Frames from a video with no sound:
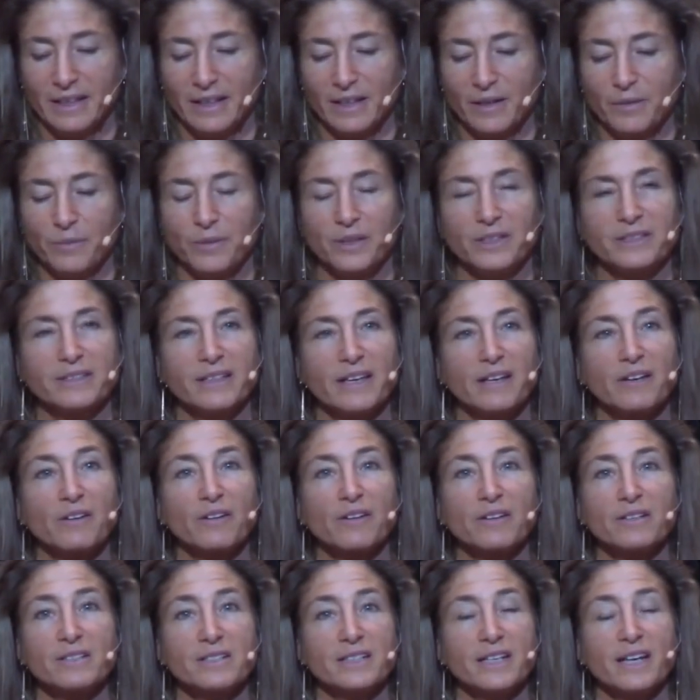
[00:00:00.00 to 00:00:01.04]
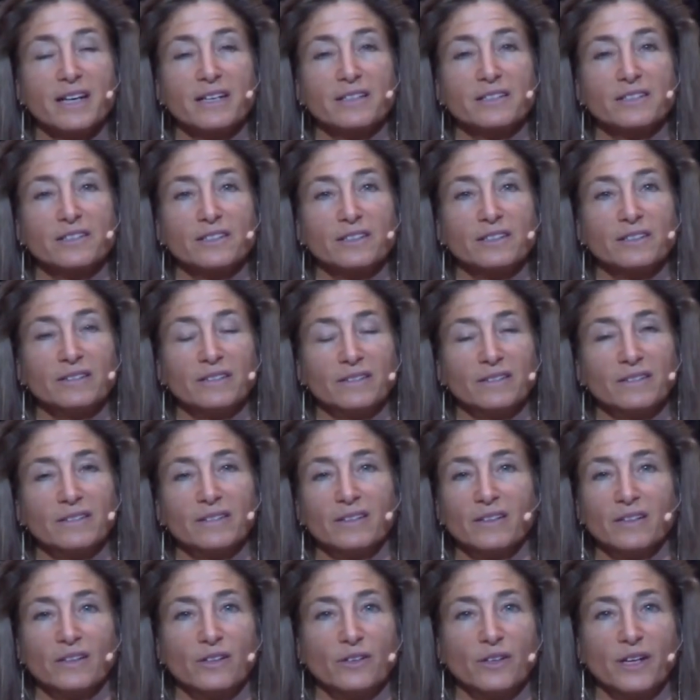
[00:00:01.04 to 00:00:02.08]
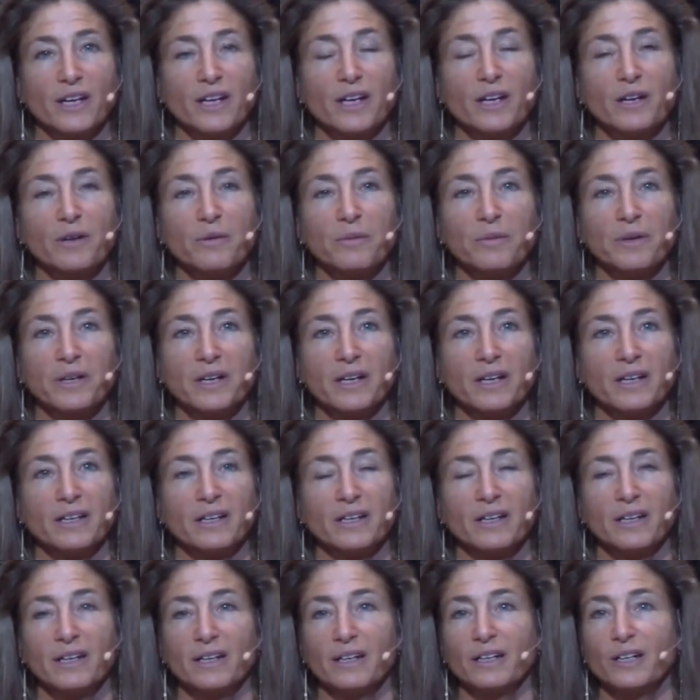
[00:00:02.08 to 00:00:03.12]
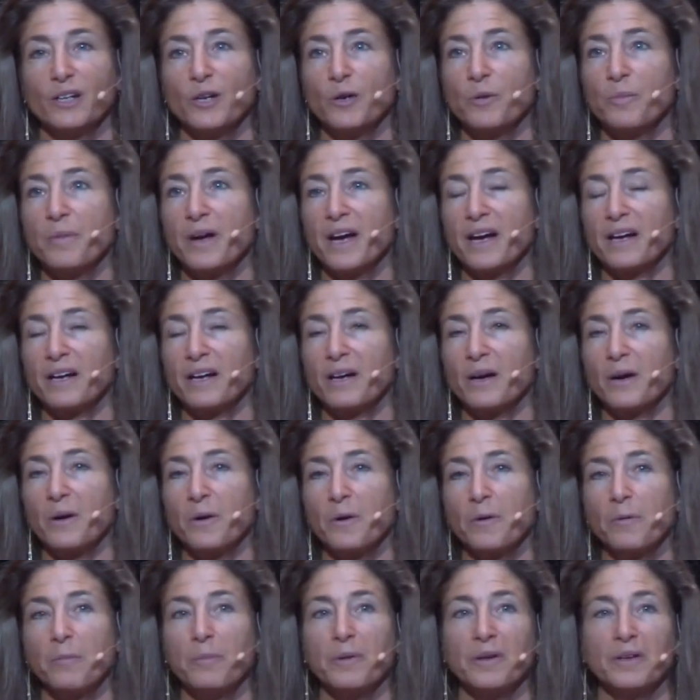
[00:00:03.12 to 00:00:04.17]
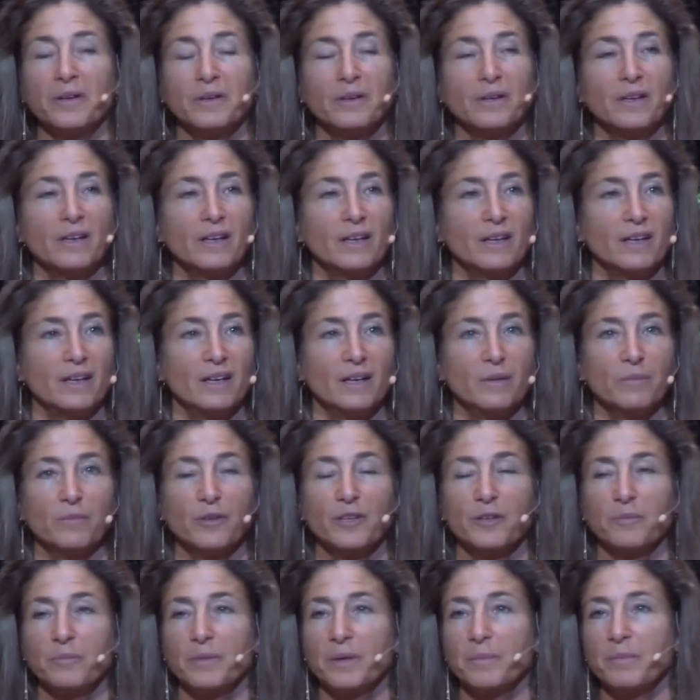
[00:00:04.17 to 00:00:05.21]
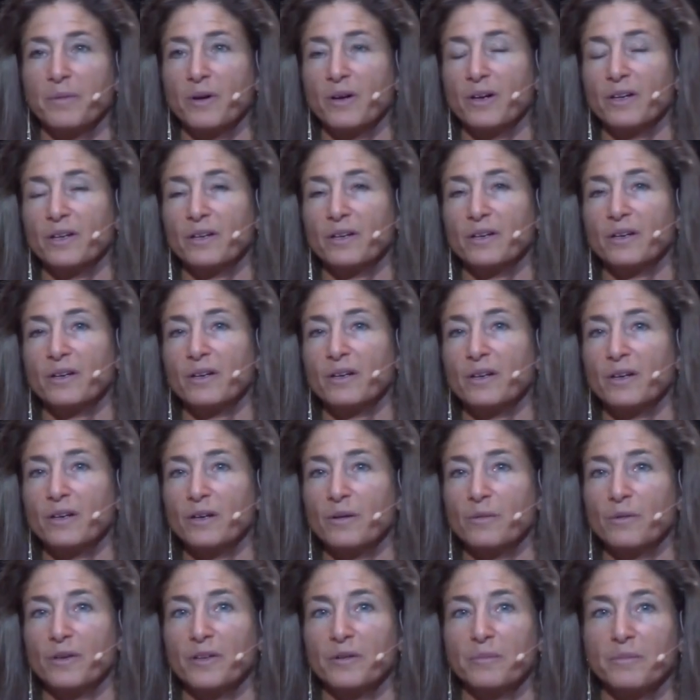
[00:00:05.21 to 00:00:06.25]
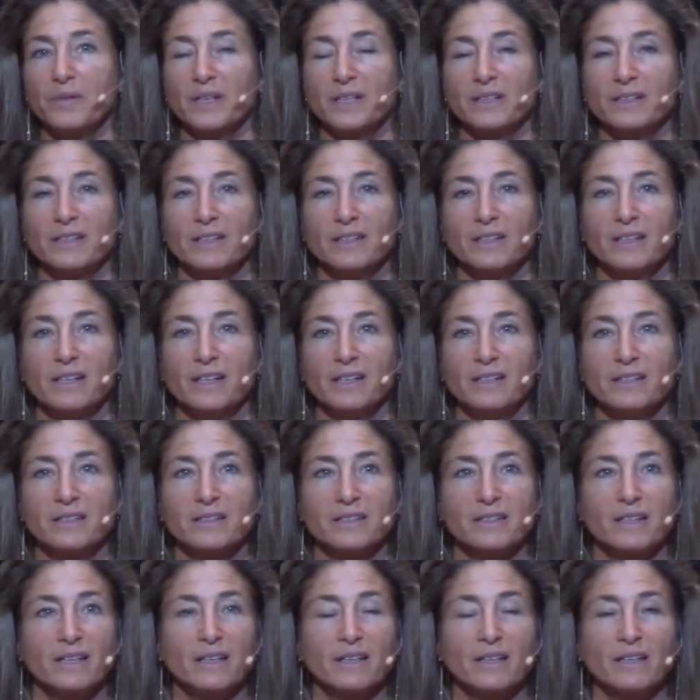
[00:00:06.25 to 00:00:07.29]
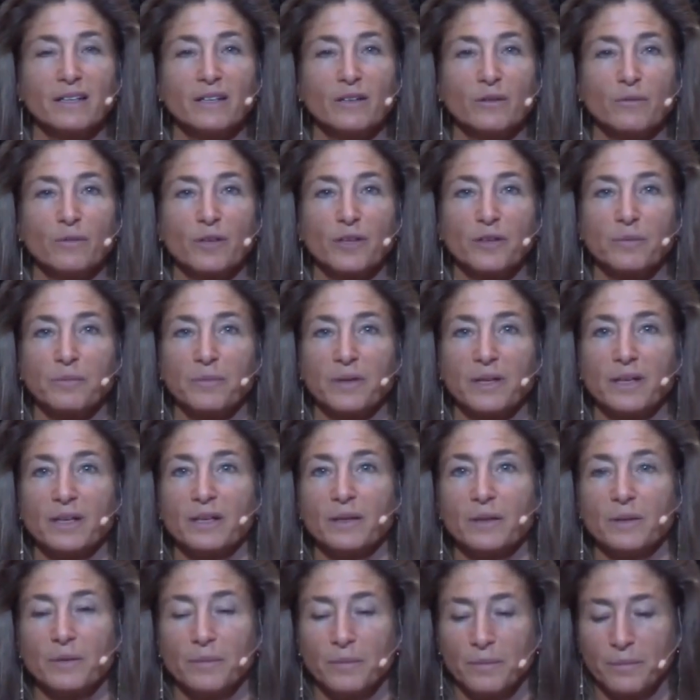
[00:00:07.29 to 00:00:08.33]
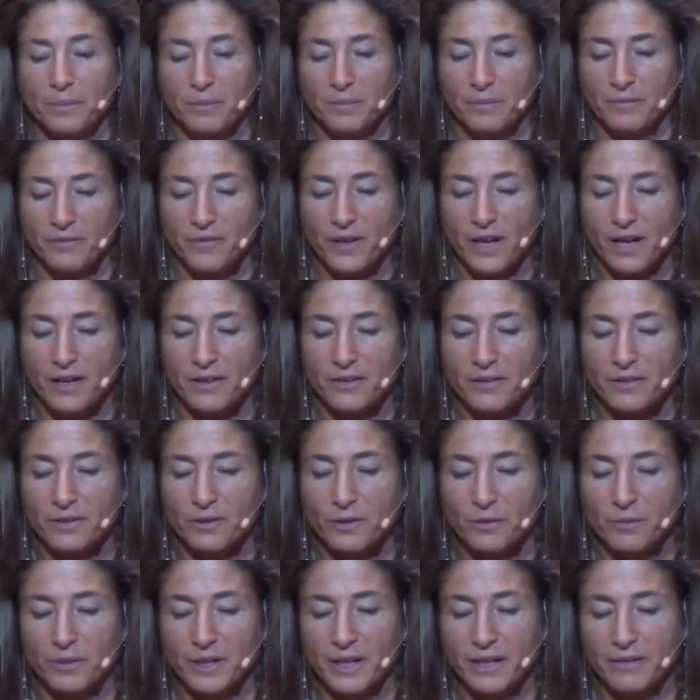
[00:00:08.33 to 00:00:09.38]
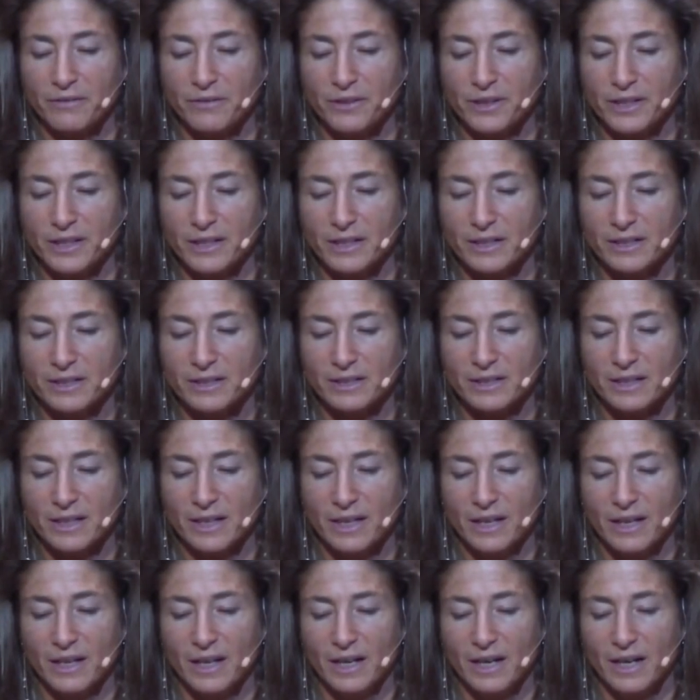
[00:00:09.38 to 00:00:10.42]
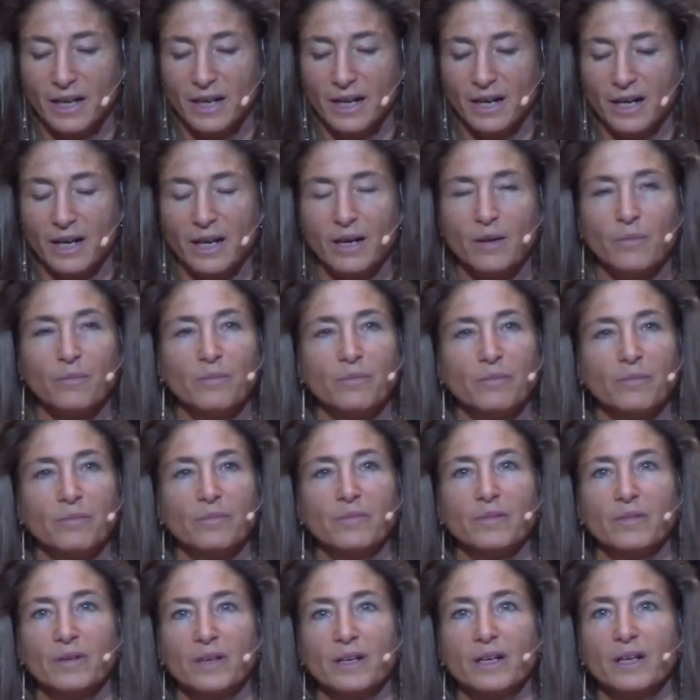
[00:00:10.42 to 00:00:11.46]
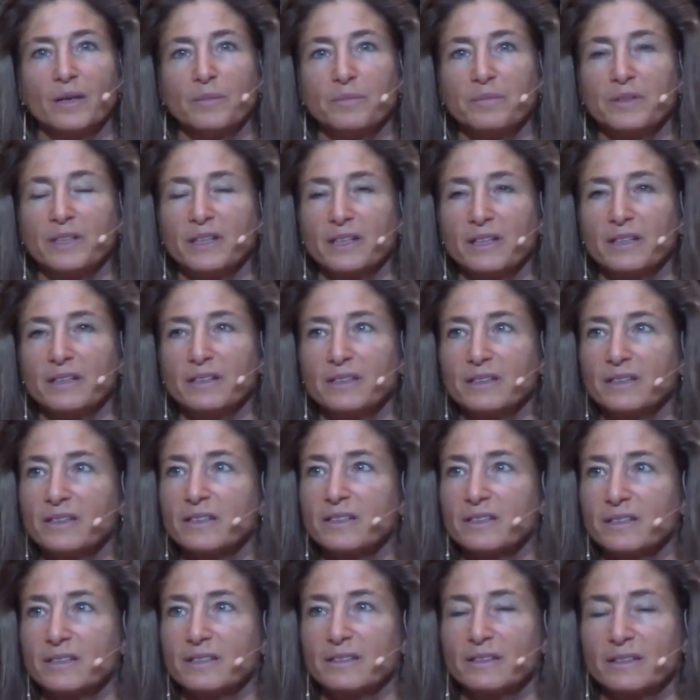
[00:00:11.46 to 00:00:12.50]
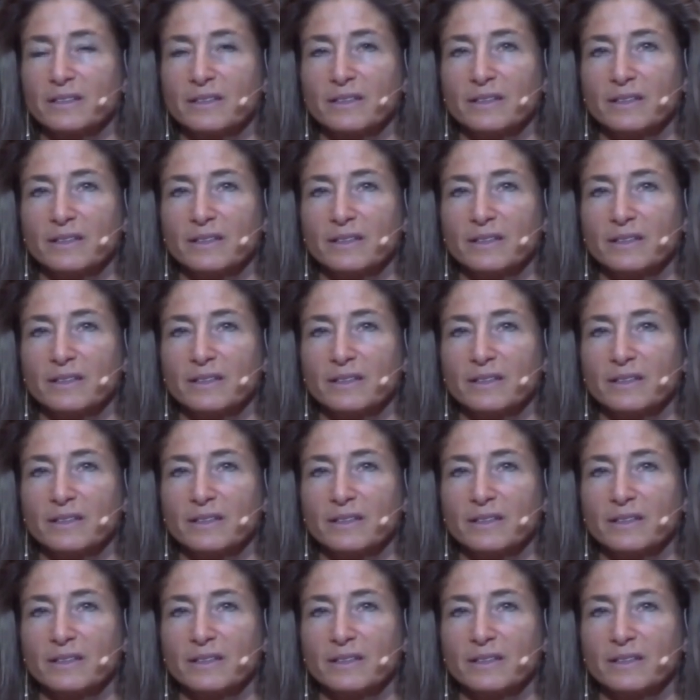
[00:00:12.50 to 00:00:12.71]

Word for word: Uh, we set our intention. Okay, when I go back home and I'm with my partner or with my teenage son or with my father or whatever it is, um, I plan to listen,